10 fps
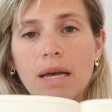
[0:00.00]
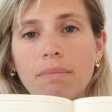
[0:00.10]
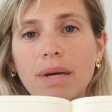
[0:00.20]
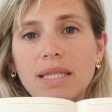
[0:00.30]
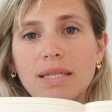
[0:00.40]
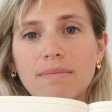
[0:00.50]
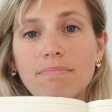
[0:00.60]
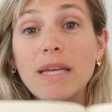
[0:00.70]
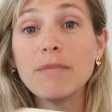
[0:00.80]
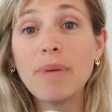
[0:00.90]
But
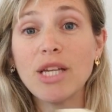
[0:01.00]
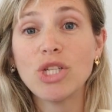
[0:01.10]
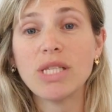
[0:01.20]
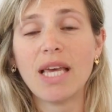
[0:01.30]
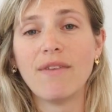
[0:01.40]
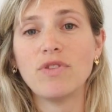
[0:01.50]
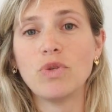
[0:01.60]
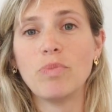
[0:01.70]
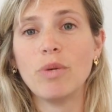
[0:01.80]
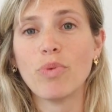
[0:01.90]
mess pages have
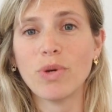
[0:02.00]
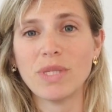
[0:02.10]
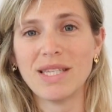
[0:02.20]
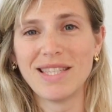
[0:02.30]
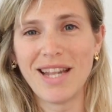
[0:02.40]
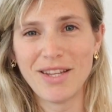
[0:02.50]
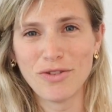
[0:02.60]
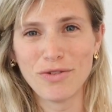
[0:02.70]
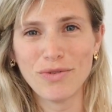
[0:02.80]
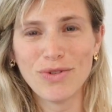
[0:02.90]
to be processed
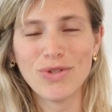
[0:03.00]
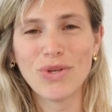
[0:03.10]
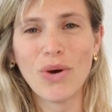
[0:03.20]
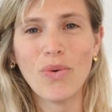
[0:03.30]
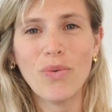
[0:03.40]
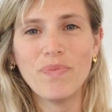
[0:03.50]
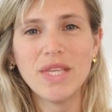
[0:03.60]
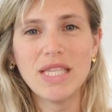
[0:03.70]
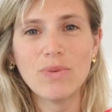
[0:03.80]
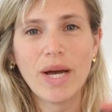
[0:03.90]
later. So
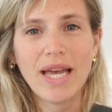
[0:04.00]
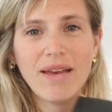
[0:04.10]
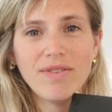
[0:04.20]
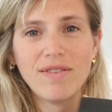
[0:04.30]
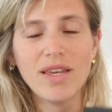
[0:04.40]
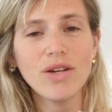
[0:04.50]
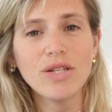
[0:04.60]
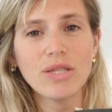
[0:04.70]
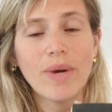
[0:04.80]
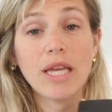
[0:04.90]
this is why I have it
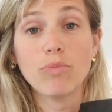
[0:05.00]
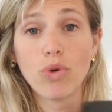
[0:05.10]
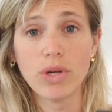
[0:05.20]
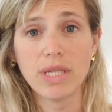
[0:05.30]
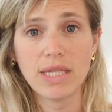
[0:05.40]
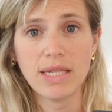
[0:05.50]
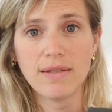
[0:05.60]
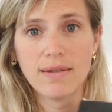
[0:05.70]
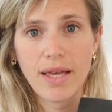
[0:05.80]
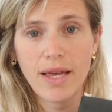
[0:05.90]
here, so I can process
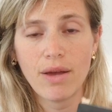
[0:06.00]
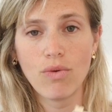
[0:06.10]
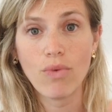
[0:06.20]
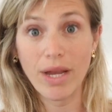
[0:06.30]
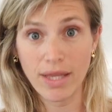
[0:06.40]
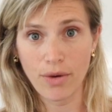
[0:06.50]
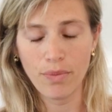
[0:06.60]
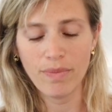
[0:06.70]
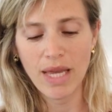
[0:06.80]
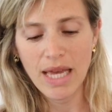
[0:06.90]
it right now.
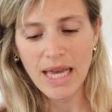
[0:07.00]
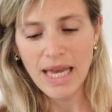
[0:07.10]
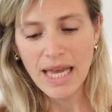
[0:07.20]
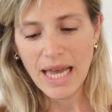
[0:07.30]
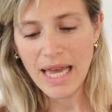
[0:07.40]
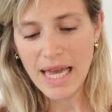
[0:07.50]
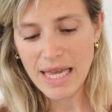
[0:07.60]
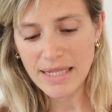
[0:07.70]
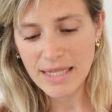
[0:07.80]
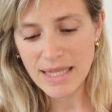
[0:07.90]

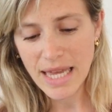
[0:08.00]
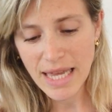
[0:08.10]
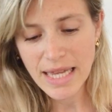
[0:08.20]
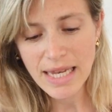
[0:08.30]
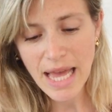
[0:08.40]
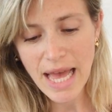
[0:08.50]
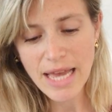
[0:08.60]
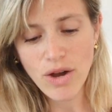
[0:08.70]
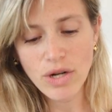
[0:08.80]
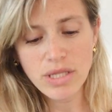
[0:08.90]
And then
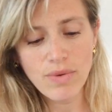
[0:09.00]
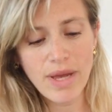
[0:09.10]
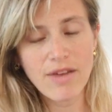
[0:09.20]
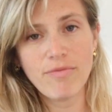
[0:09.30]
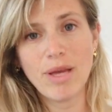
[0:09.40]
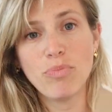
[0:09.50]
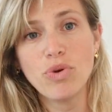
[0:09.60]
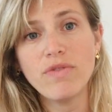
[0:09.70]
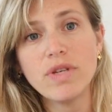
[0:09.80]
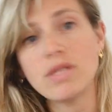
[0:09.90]
I also have my
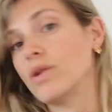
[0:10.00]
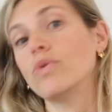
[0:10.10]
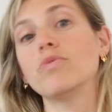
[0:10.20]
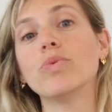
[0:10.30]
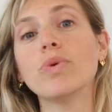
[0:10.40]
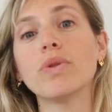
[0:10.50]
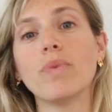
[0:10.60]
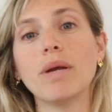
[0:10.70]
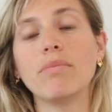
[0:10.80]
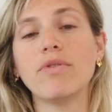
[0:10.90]
previous notebook, the
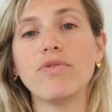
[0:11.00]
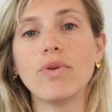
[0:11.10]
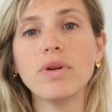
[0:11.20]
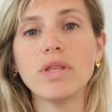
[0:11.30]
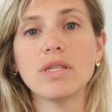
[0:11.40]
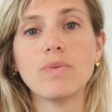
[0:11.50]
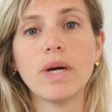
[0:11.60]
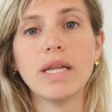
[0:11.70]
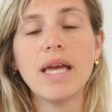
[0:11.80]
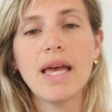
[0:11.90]
one before this
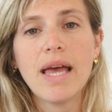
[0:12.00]
one,